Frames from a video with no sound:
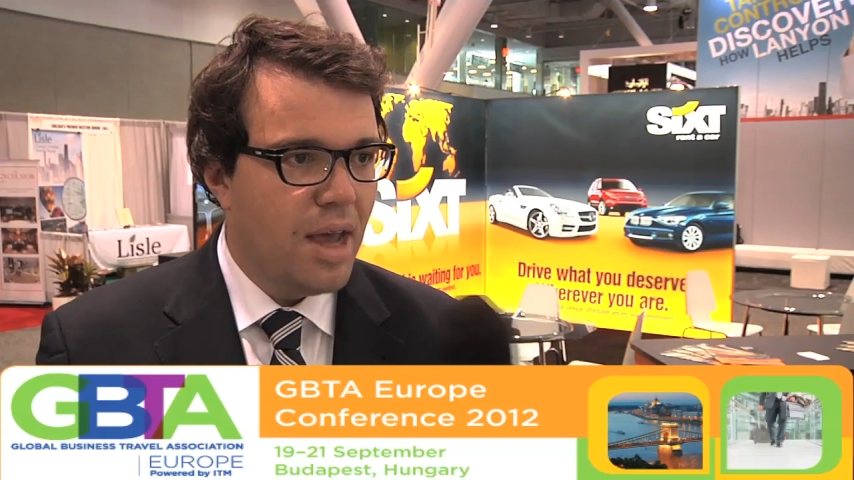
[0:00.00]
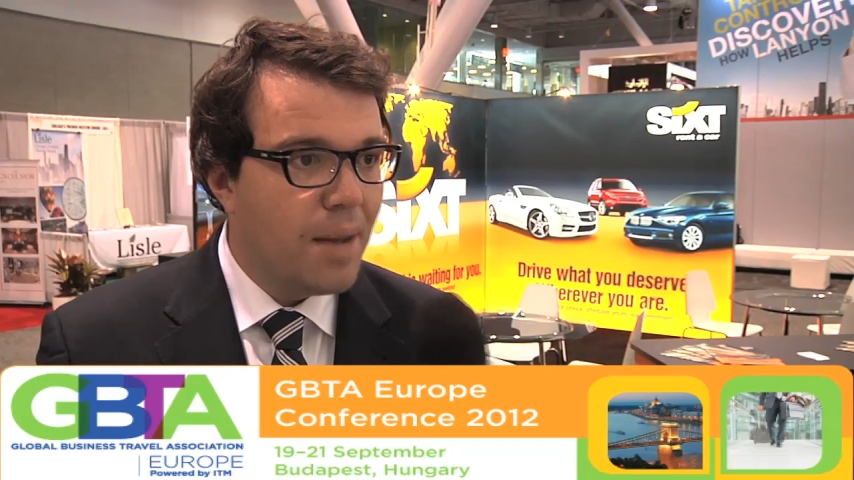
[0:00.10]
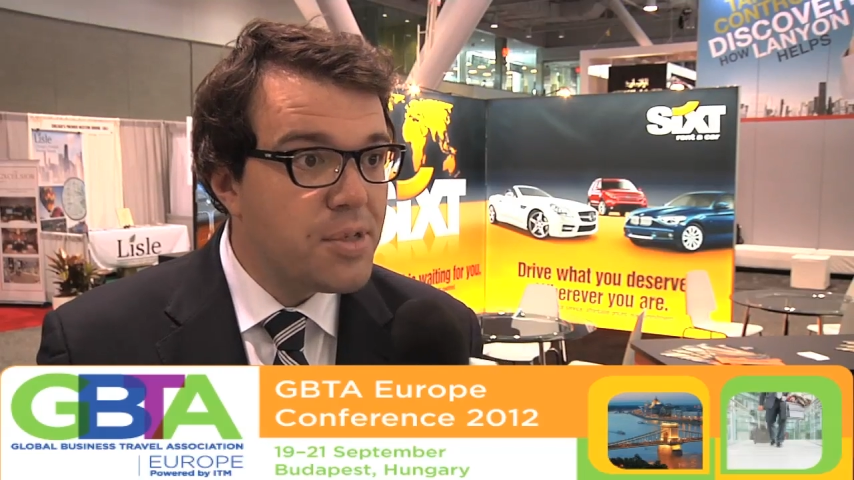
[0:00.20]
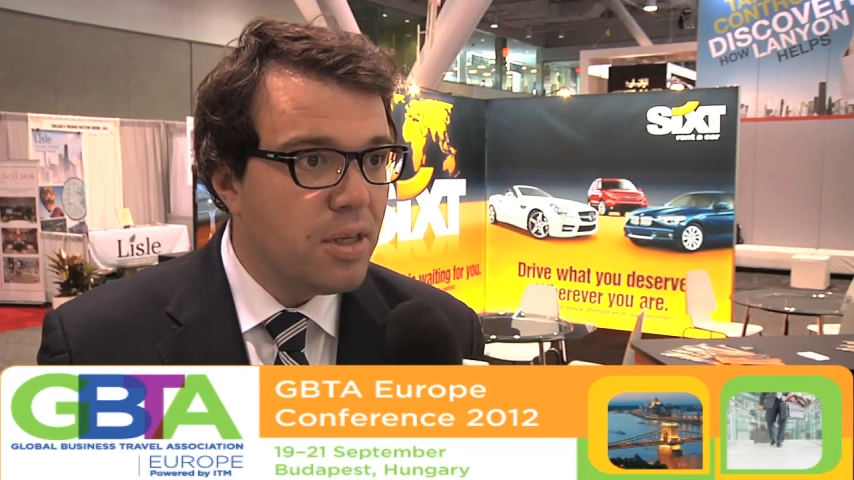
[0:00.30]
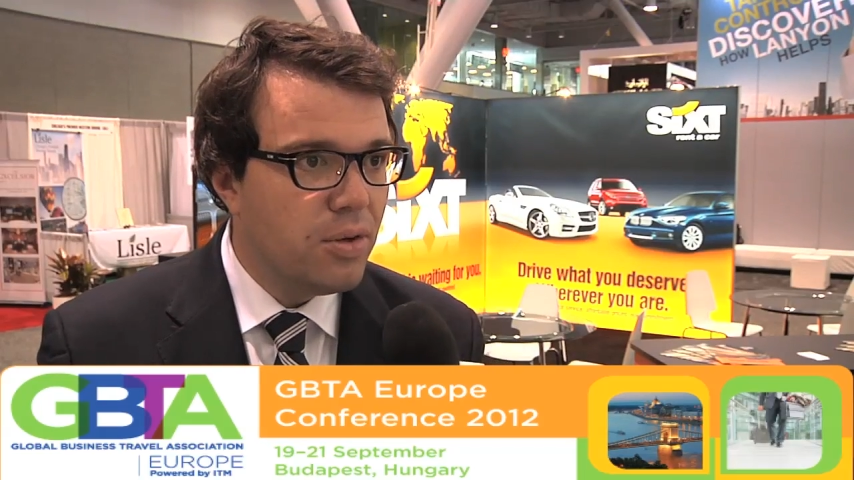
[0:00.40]

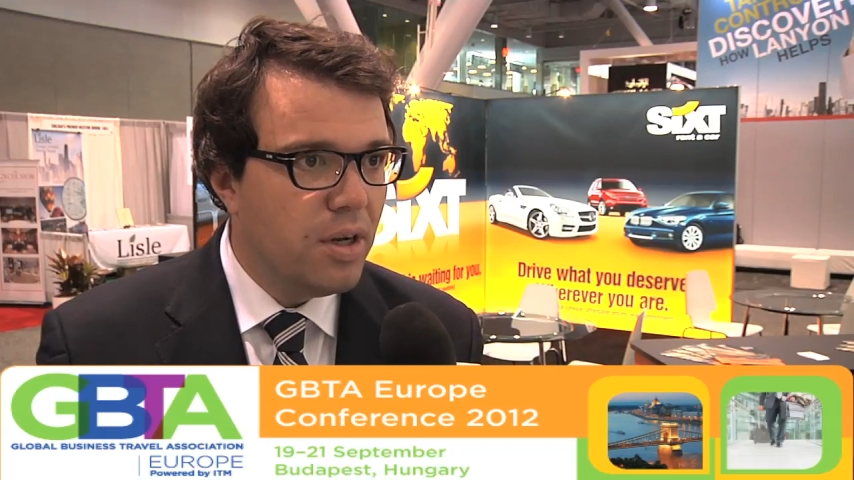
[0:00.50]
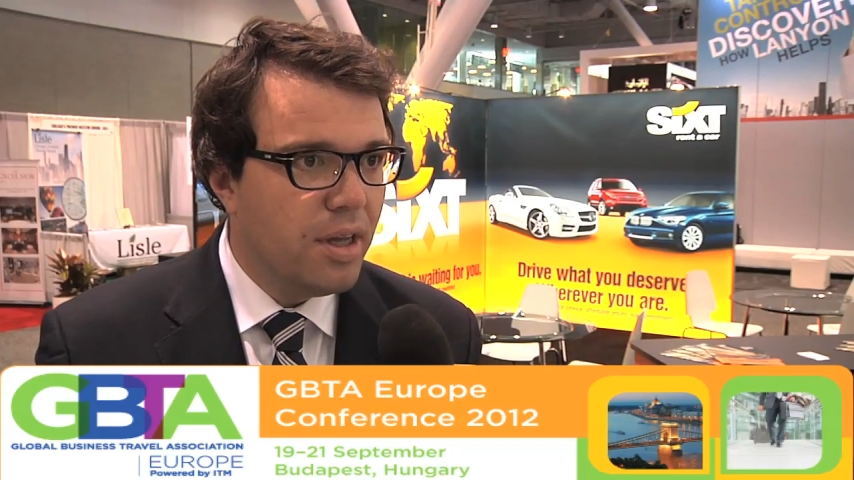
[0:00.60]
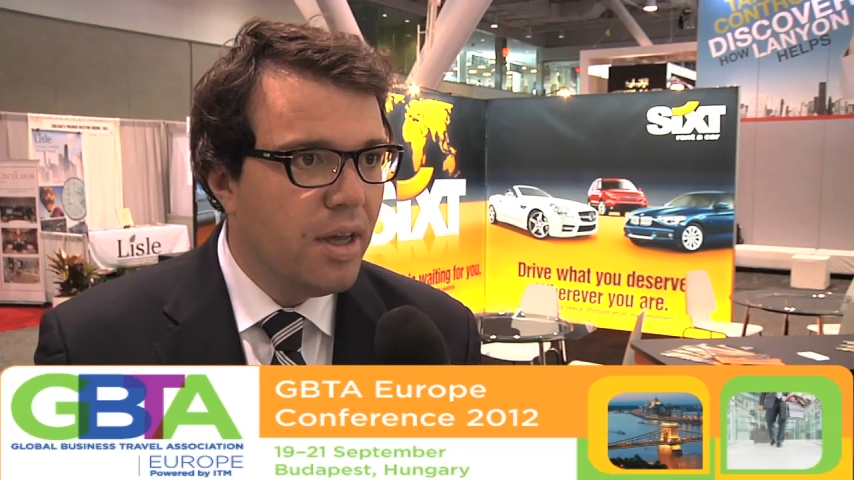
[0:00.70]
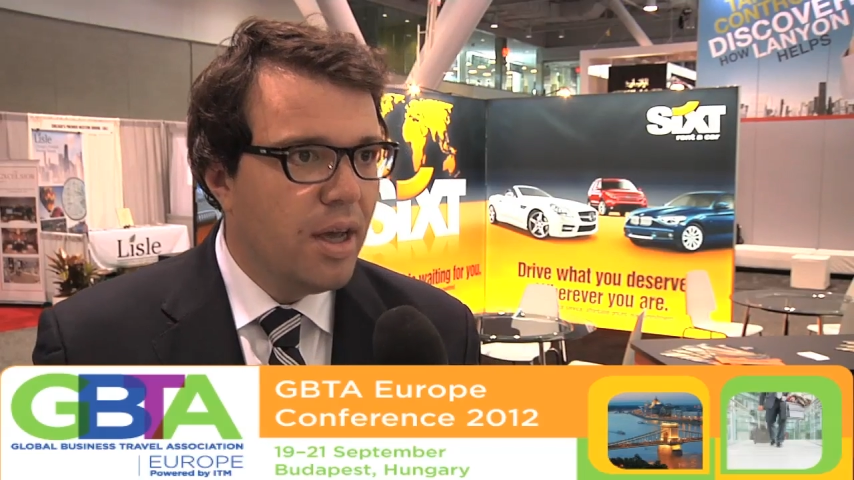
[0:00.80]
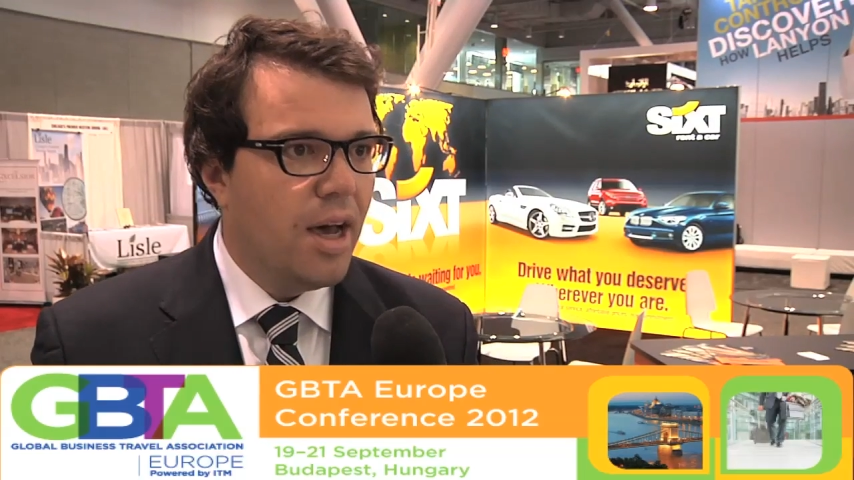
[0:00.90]

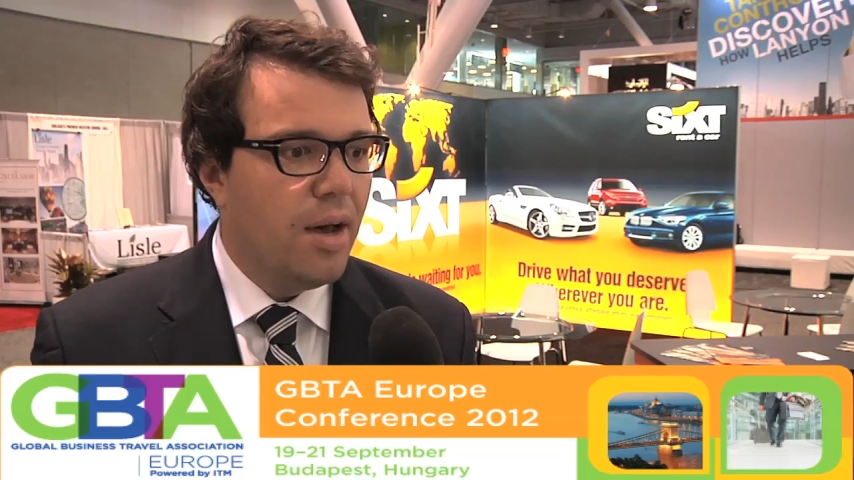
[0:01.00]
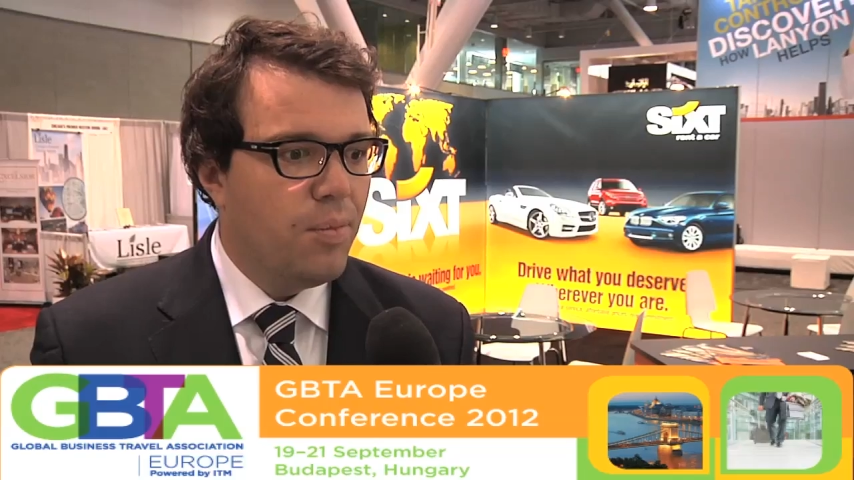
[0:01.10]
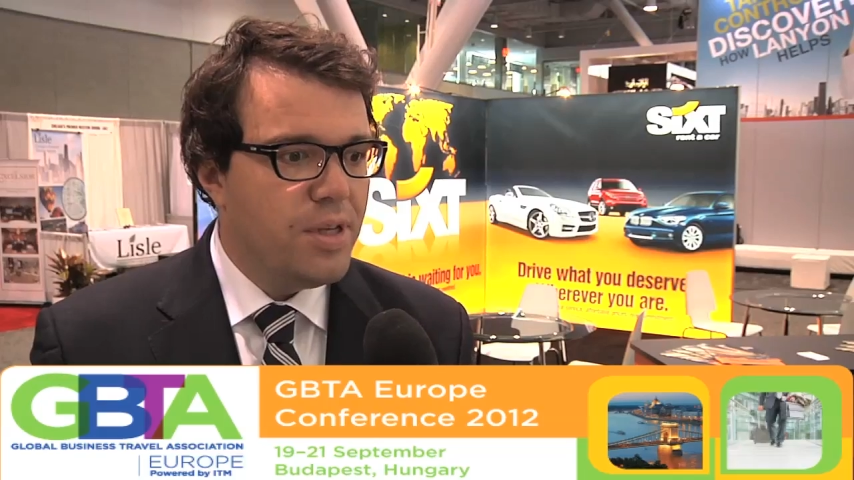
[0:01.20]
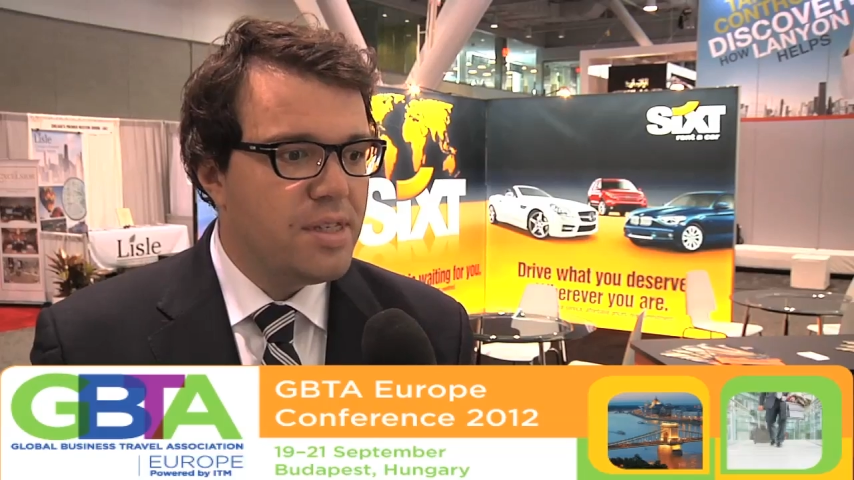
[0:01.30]
Absolutely. We